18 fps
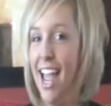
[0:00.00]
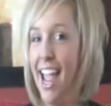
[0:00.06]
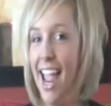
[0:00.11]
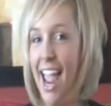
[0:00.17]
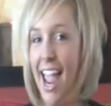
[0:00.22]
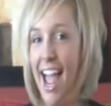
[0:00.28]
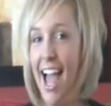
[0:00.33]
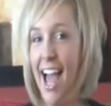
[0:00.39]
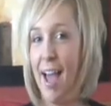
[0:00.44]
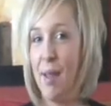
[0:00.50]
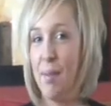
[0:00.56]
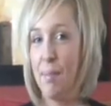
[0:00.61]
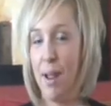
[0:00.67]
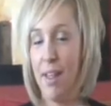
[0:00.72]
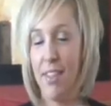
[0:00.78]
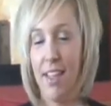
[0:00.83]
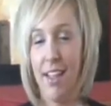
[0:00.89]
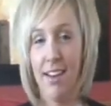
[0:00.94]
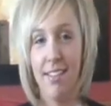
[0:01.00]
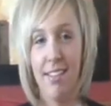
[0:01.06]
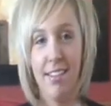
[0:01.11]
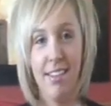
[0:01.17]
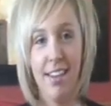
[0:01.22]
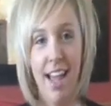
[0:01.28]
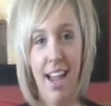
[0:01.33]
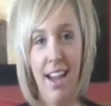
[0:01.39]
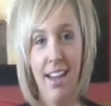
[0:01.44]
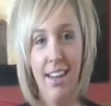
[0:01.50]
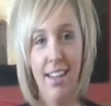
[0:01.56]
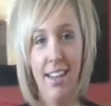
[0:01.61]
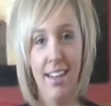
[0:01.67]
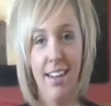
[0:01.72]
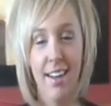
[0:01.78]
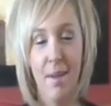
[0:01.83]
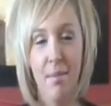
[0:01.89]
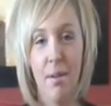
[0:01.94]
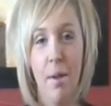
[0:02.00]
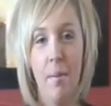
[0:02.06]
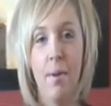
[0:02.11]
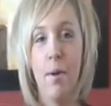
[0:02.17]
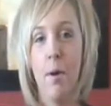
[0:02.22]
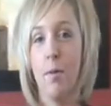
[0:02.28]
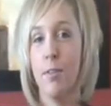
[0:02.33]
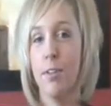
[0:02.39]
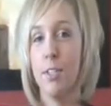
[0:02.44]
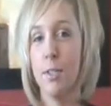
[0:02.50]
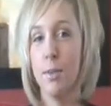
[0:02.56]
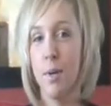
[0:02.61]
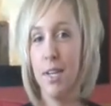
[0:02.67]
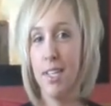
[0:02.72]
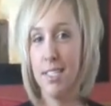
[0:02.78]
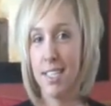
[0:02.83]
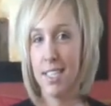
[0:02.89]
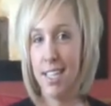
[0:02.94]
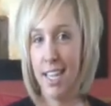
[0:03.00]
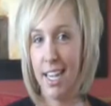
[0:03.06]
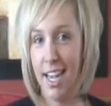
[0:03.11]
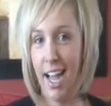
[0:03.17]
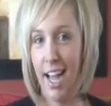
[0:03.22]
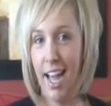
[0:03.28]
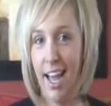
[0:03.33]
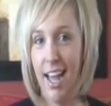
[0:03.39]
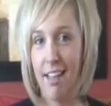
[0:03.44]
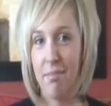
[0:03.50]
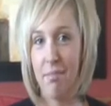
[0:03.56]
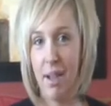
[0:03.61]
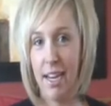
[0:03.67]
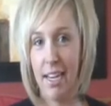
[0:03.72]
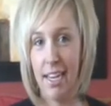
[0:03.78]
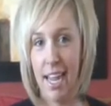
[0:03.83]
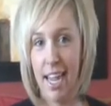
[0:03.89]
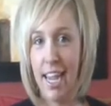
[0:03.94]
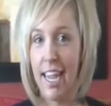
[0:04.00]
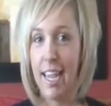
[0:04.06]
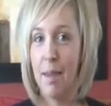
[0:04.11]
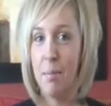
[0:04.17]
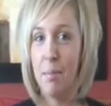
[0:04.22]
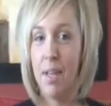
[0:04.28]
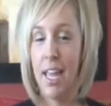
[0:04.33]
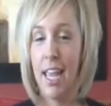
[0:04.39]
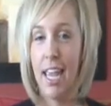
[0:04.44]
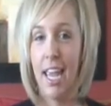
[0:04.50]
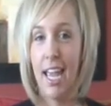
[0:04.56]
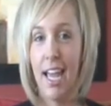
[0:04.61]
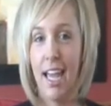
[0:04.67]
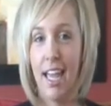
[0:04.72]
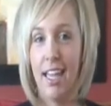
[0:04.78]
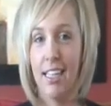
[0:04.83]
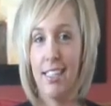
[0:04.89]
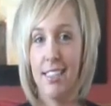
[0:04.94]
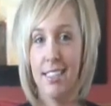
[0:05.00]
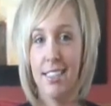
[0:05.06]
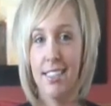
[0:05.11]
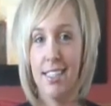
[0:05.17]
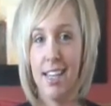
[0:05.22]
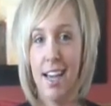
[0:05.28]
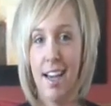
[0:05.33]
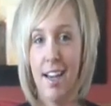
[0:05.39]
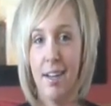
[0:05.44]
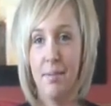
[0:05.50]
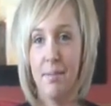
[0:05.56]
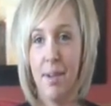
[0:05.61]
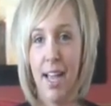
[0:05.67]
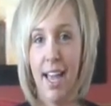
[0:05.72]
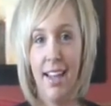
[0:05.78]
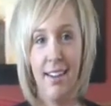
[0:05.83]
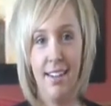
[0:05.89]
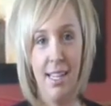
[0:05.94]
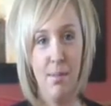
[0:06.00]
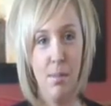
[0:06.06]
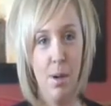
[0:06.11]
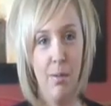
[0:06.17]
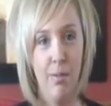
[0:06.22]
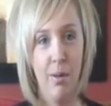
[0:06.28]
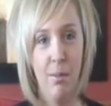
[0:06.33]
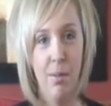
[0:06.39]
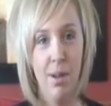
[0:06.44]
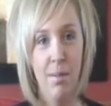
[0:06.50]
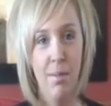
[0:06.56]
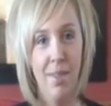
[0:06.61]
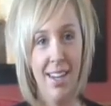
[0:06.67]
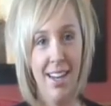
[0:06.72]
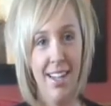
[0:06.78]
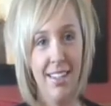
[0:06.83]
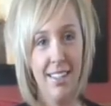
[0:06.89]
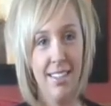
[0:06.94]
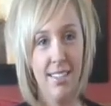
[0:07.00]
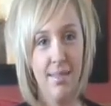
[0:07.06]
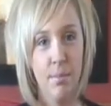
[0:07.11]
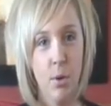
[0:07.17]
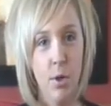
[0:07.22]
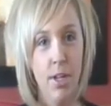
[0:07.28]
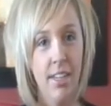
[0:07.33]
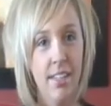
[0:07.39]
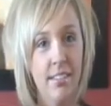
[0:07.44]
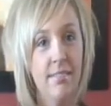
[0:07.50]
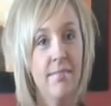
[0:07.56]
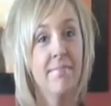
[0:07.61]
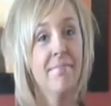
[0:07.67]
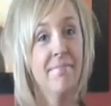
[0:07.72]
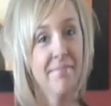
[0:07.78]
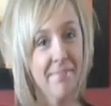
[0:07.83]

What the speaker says: And by the end of the night, he ended up coming over to us, and he got my name, and I had an email from him the next morning.